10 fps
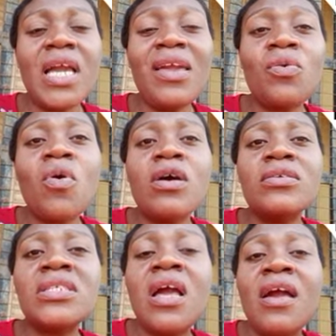
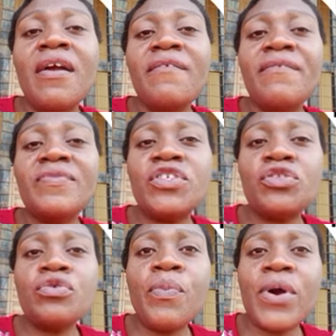equals
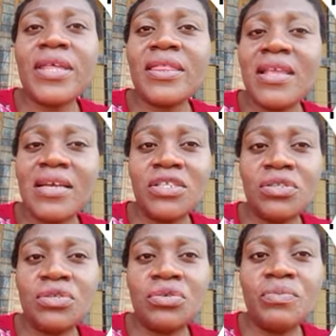
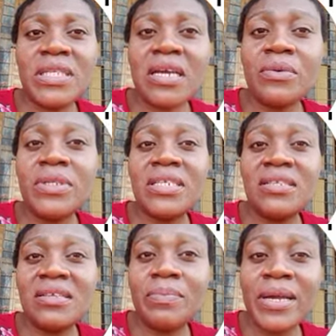52.92 meter, which
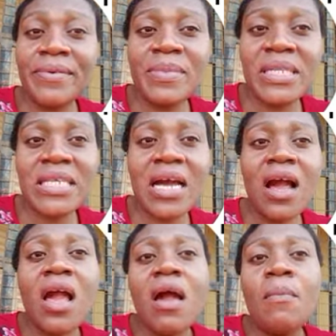is the perimeter,
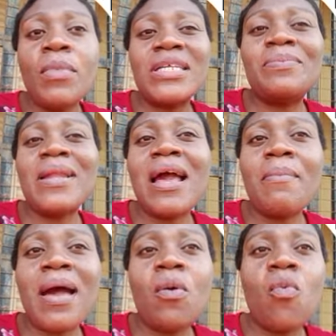multiplied
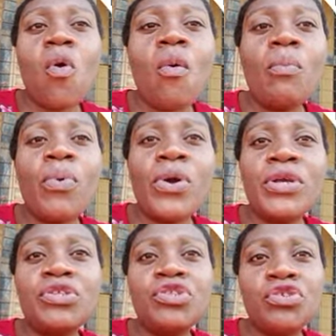by
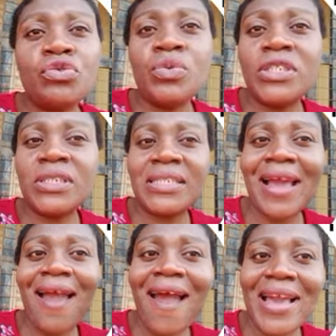1.2, which is
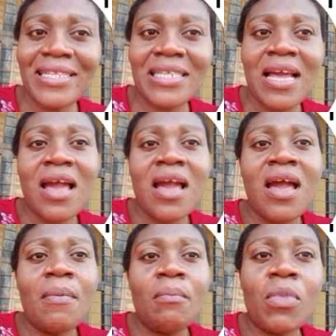the height,
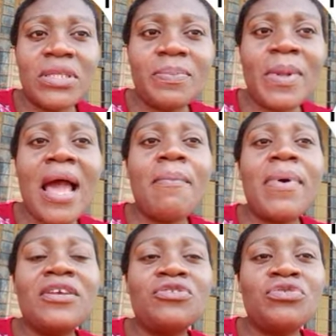multiplied
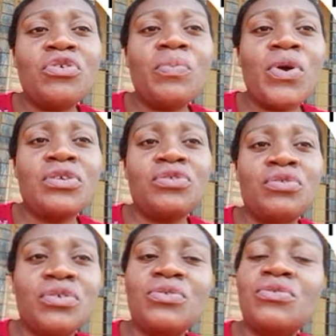by
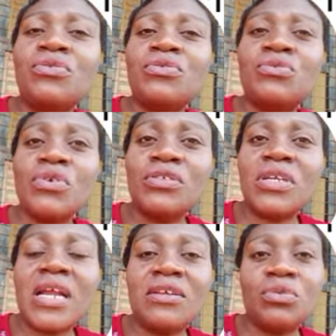
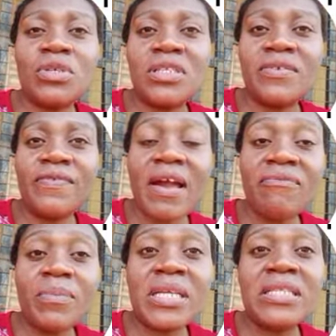
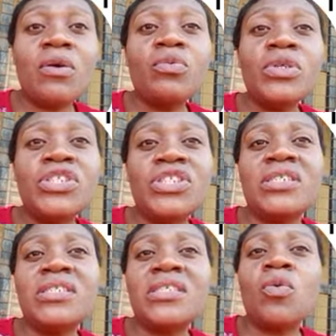0.225 meter, which
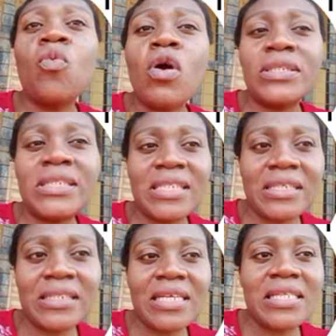is the wall
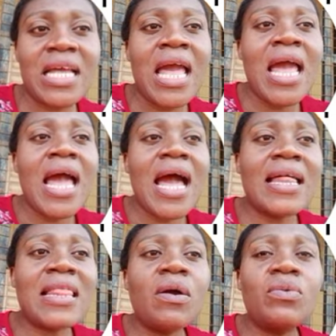thickness,
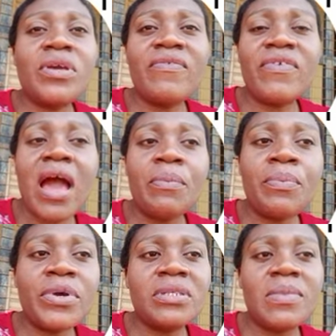and that will give you
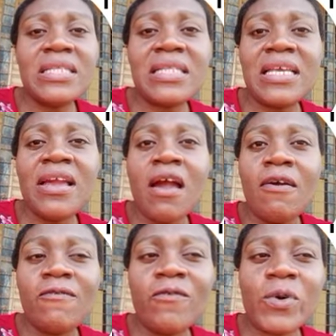approximately
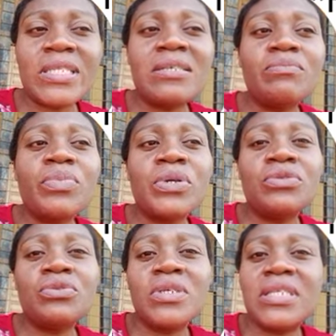
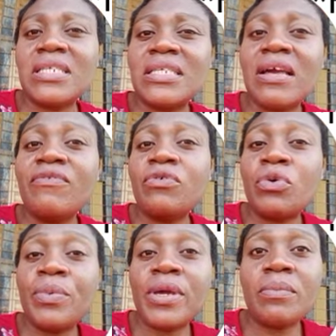14.27 cubic